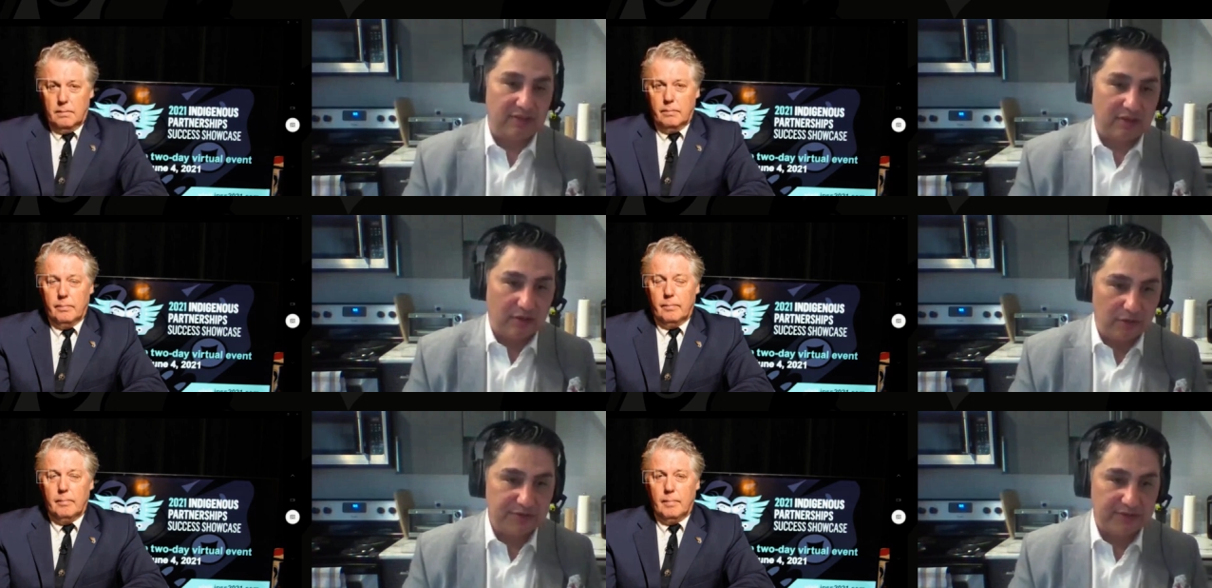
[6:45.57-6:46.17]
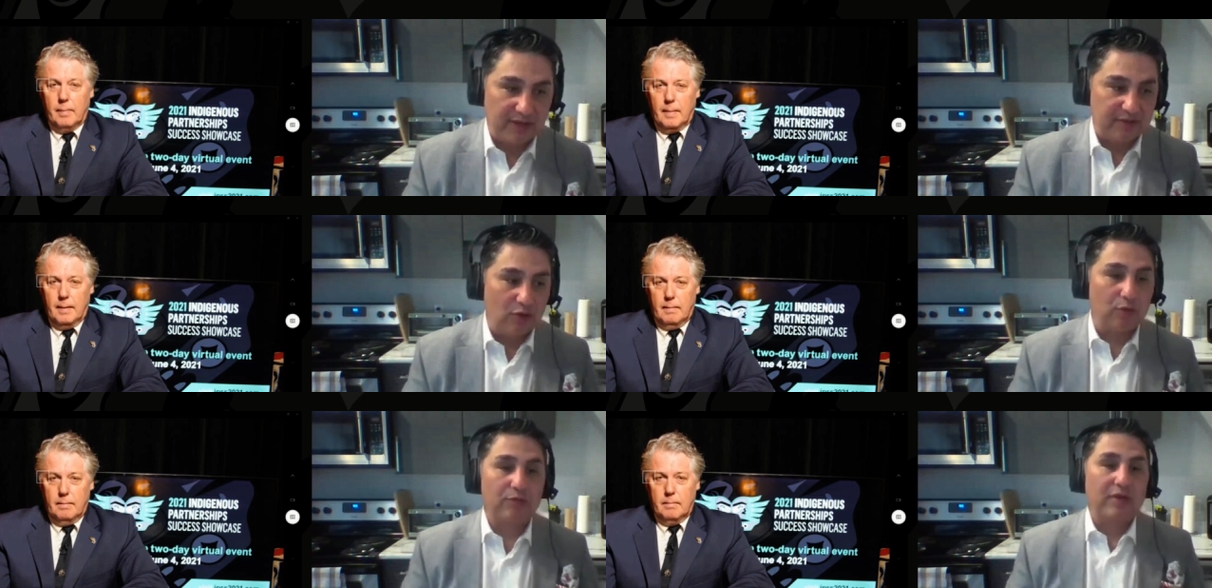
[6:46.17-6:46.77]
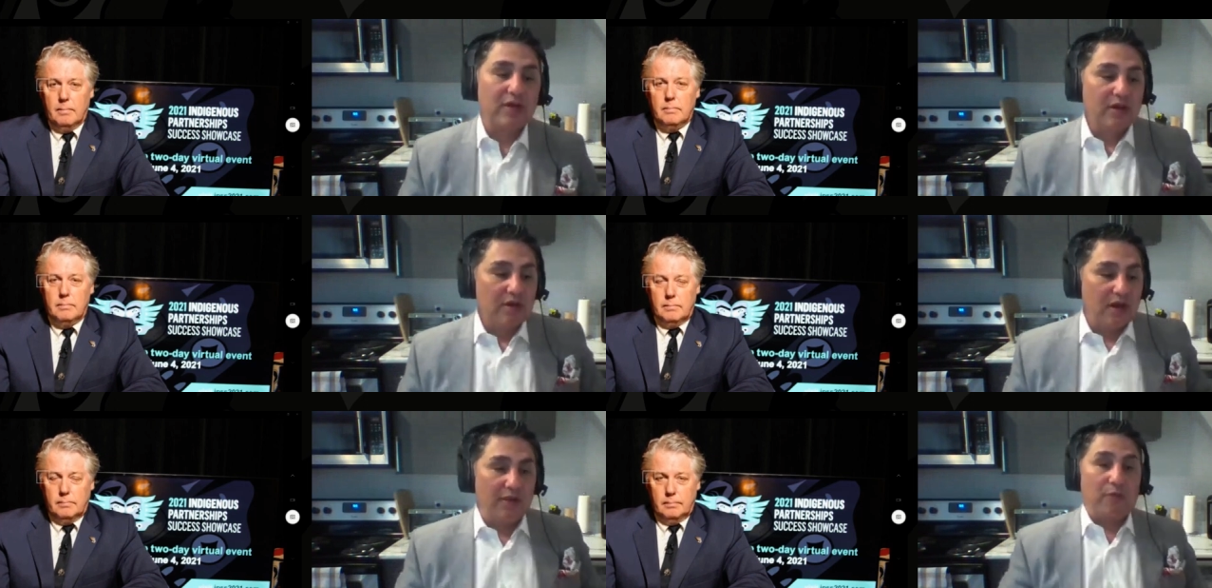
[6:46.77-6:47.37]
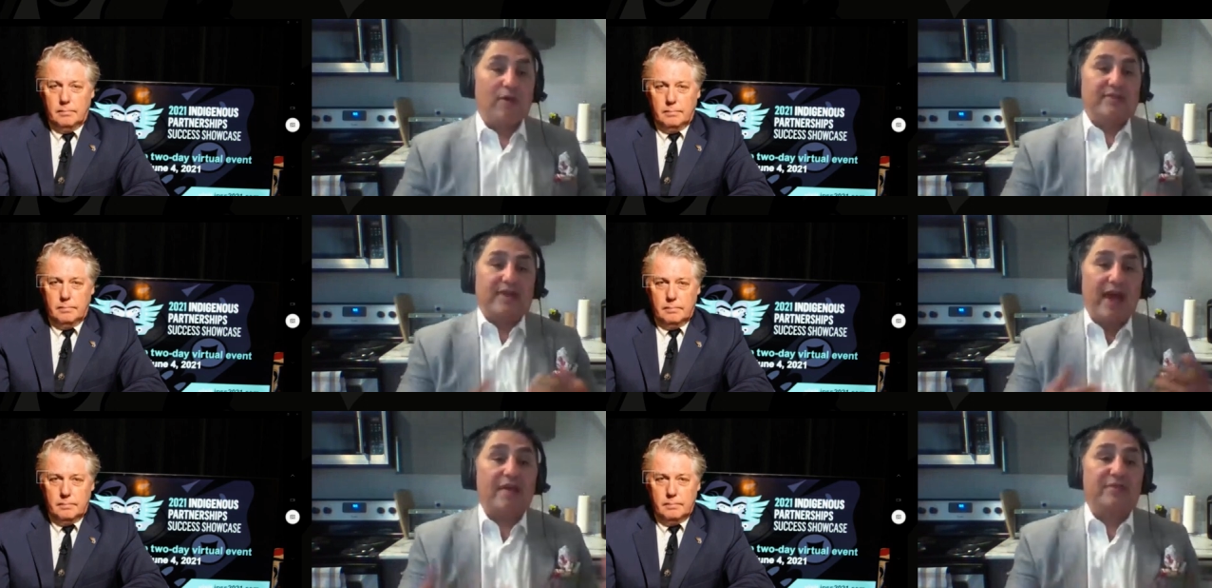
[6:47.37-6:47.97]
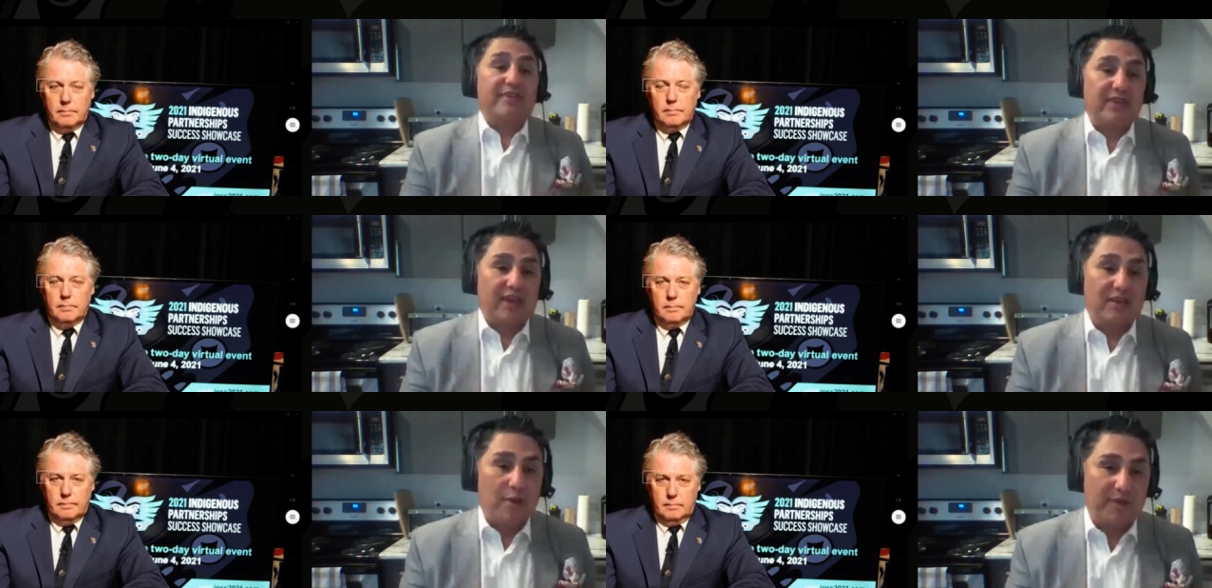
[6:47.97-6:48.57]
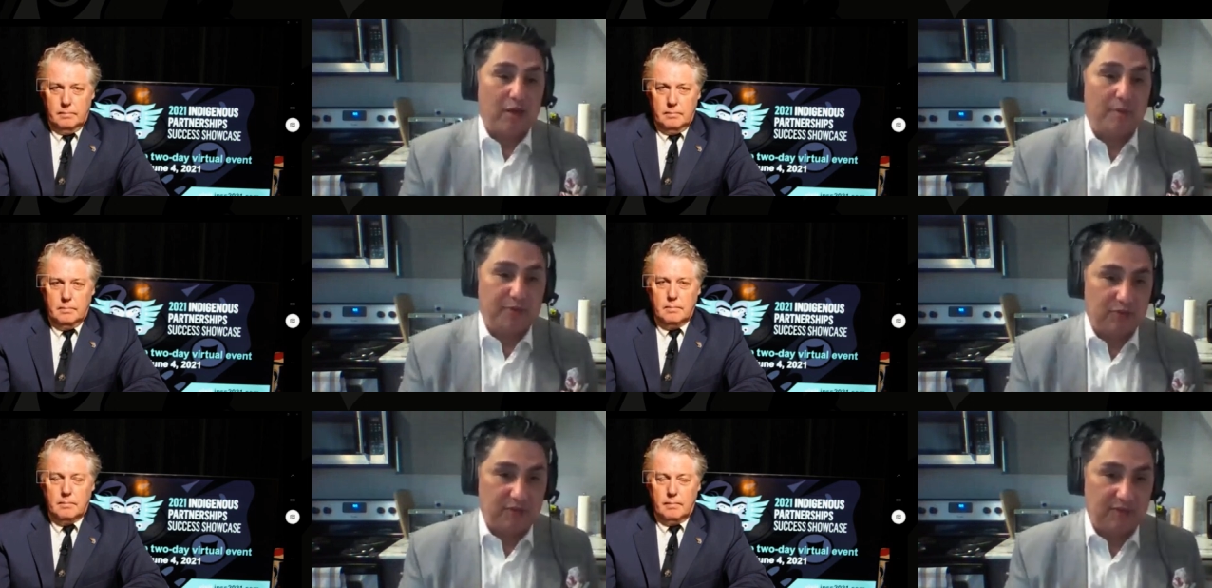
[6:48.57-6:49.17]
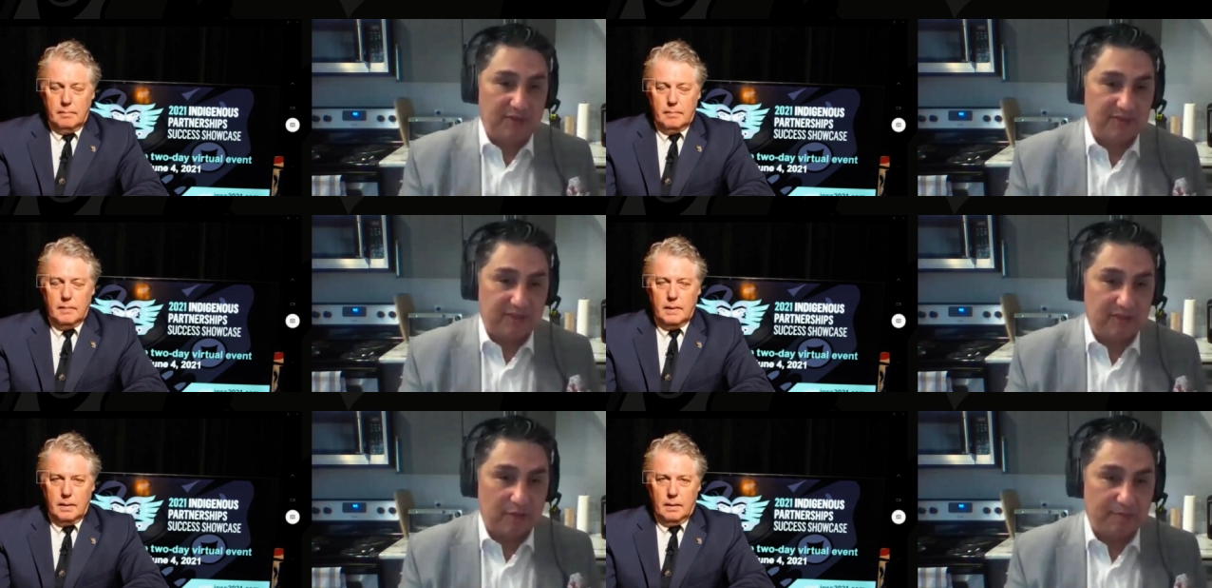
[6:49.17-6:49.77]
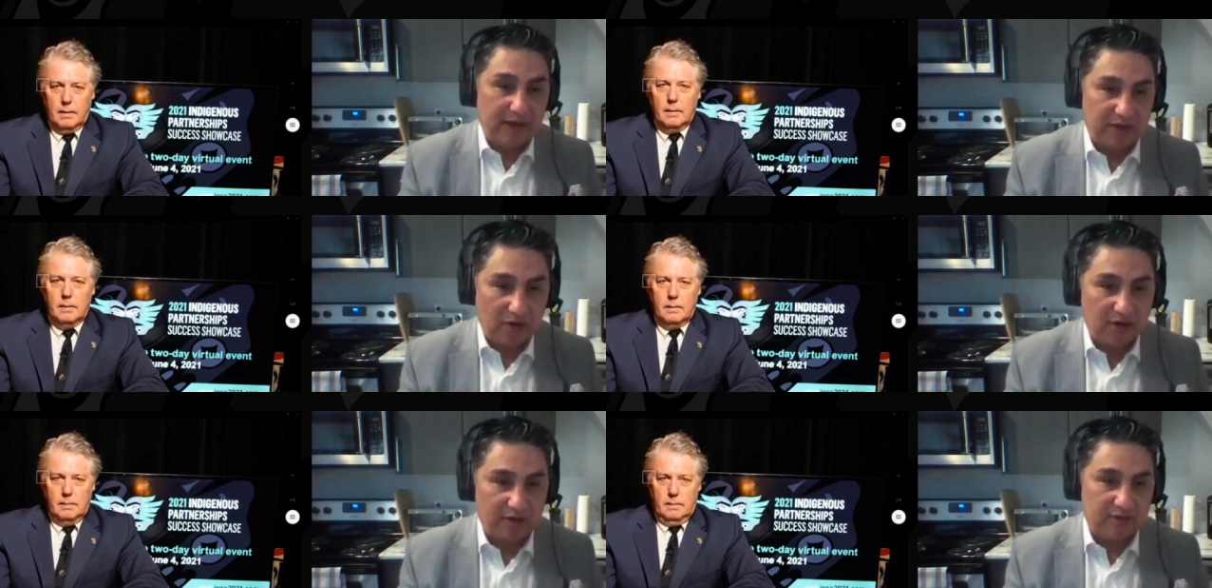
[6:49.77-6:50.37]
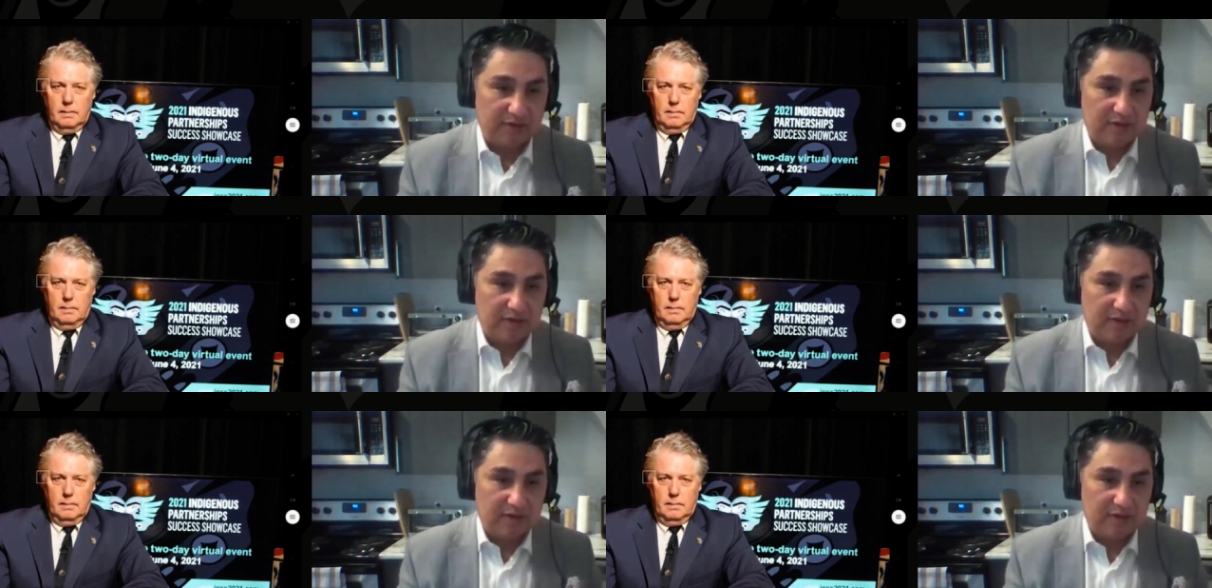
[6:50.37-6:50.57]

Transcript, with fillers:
Speaker 1: on the coast that don't otherwise have these economic opportunities in their backyard.